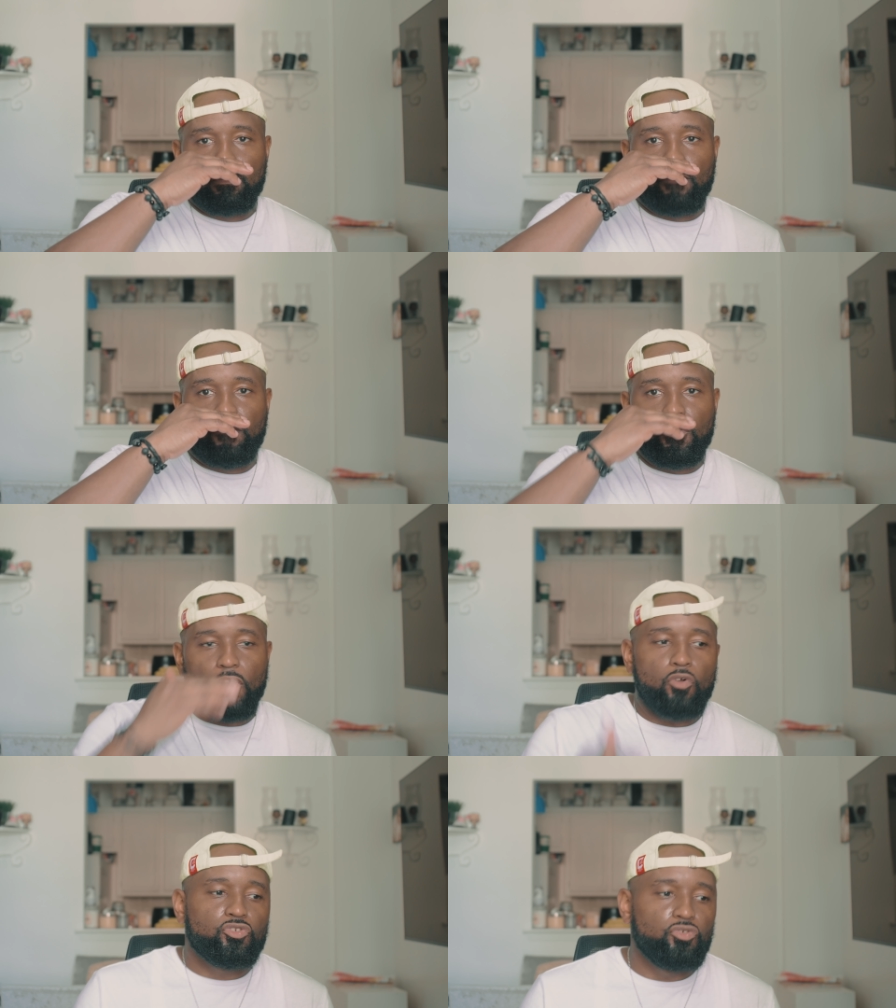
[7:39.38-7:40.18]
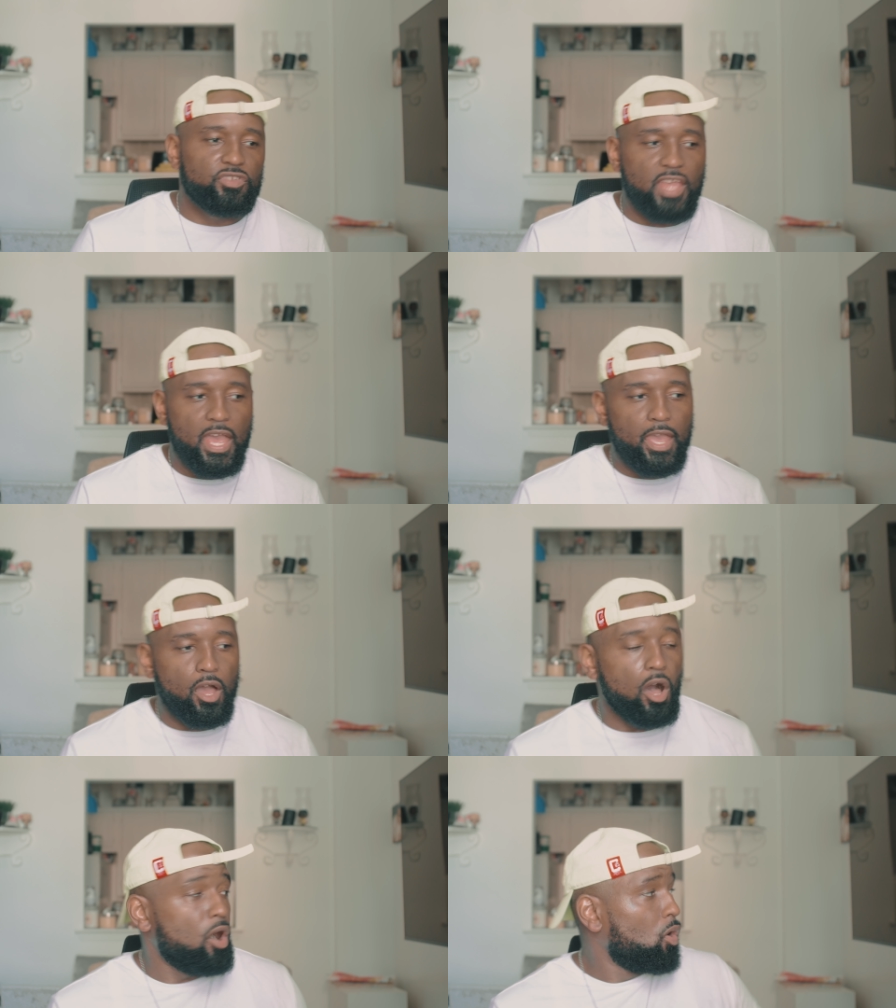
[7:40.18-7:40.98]
For those who say,
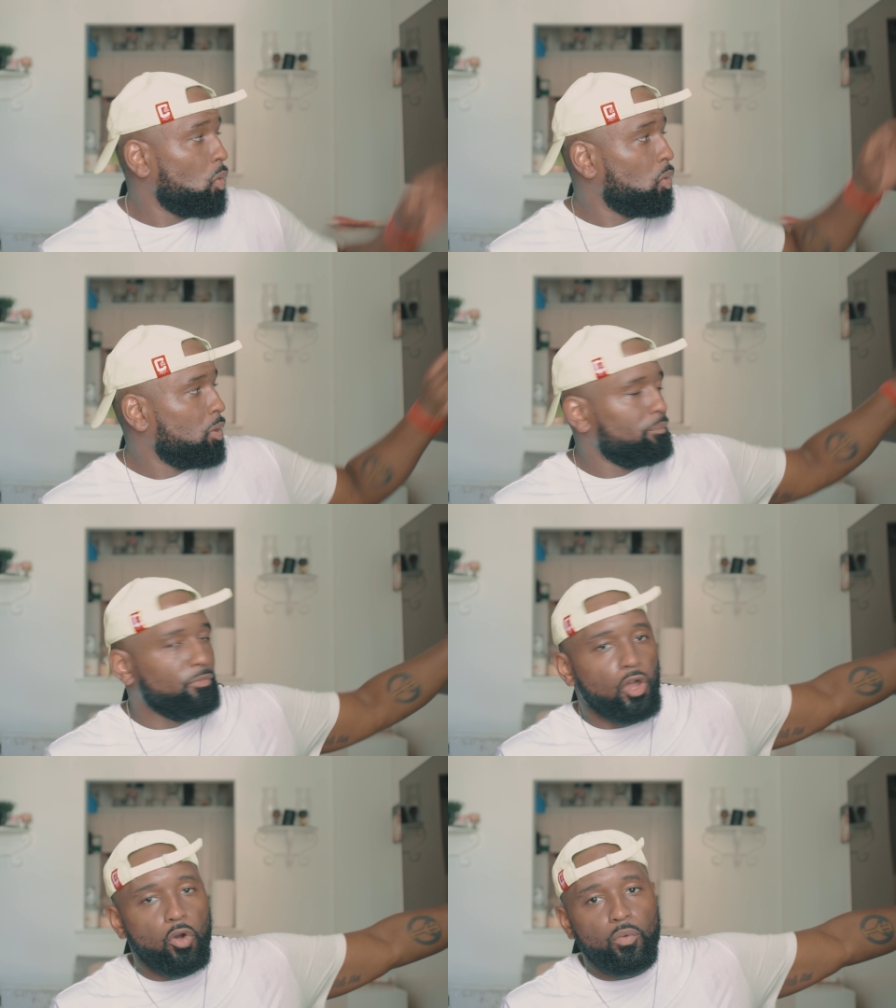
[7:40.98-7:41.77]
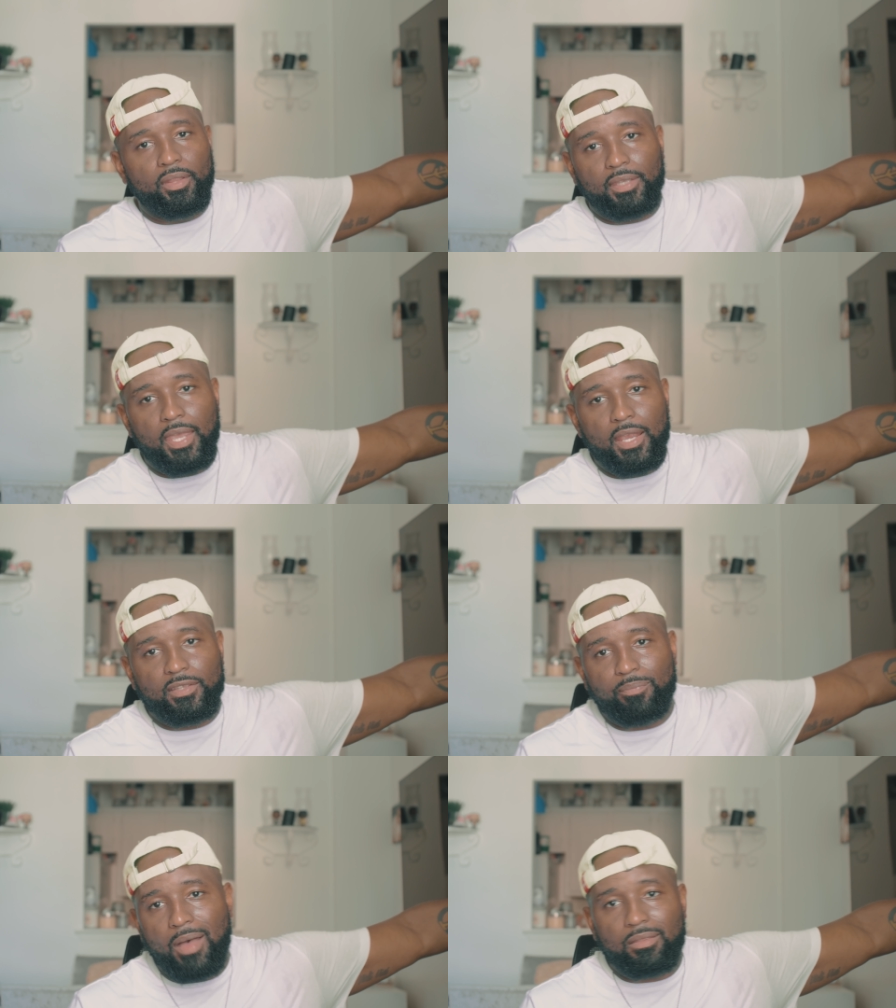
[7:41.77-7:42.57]
oh, no one
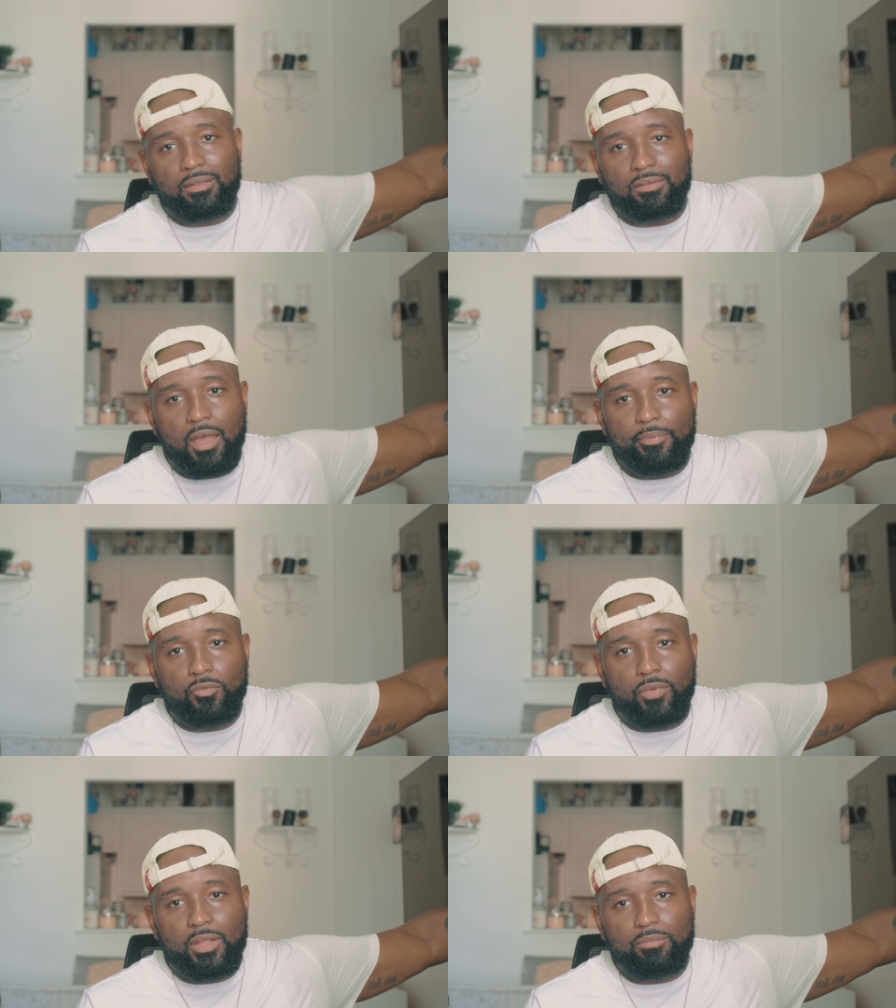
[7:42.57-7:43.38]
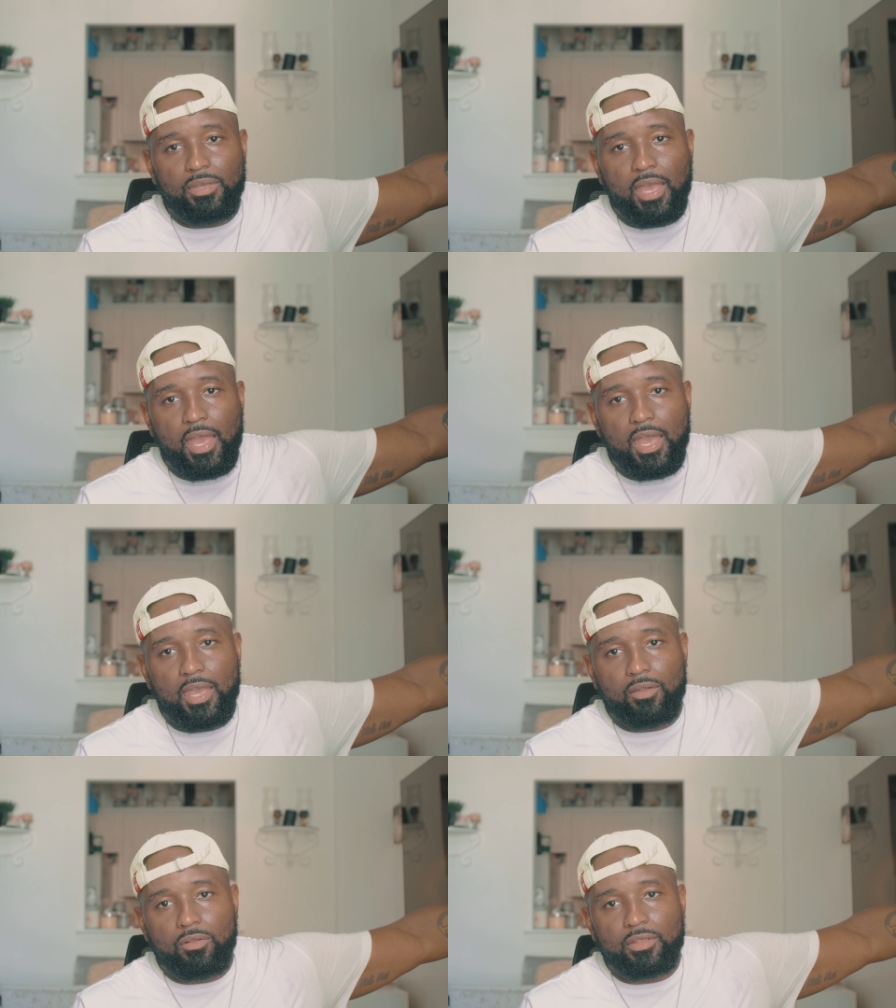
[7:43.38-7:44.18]
cares about the WNBA
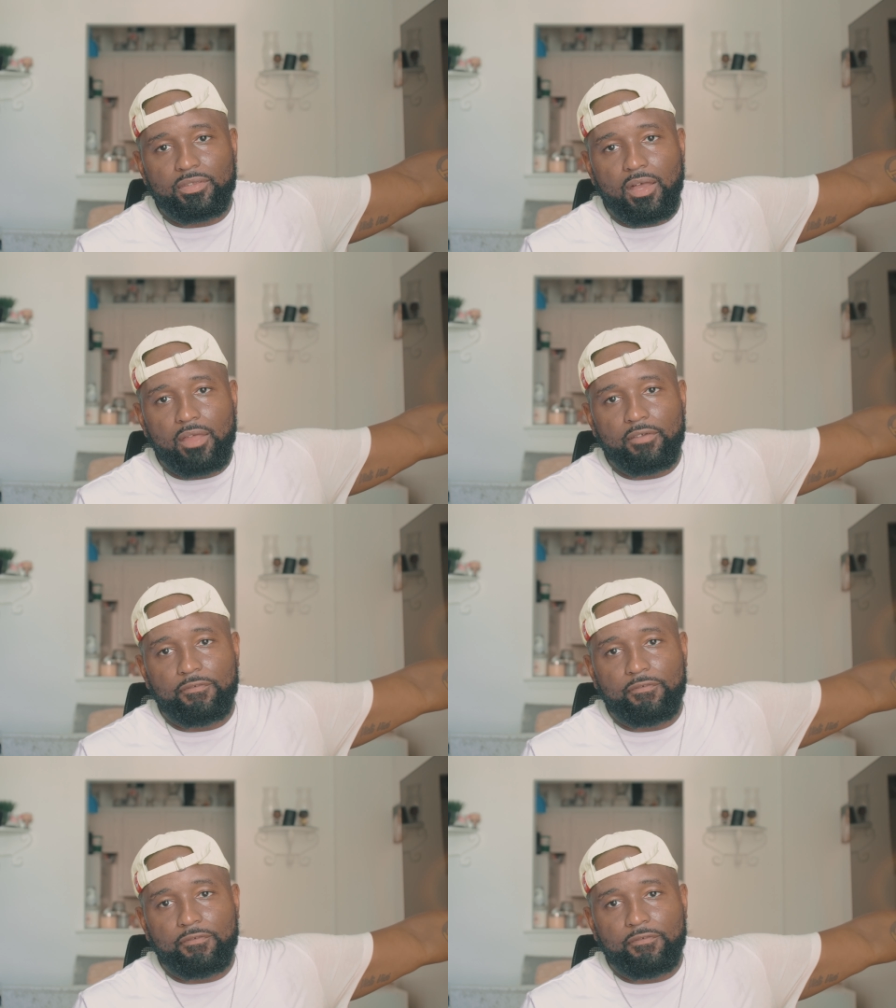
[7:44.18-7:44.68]
and all this other